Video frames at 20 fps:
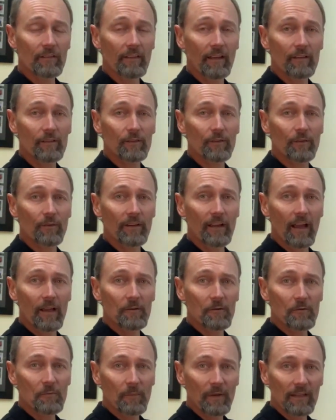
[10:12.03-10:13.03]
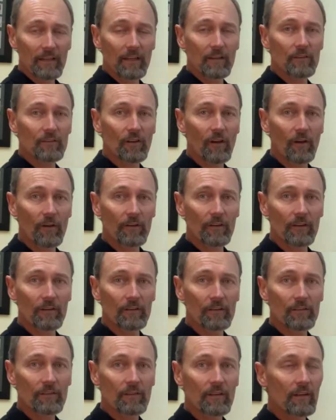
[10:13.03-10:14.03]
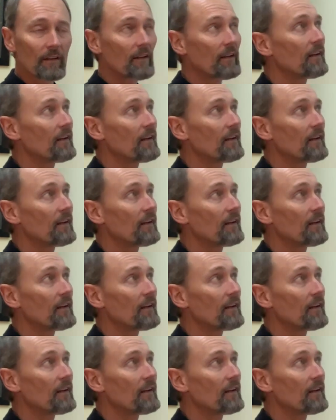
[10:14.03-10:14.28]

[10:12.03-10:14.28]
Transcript: so that's 300 million tokens.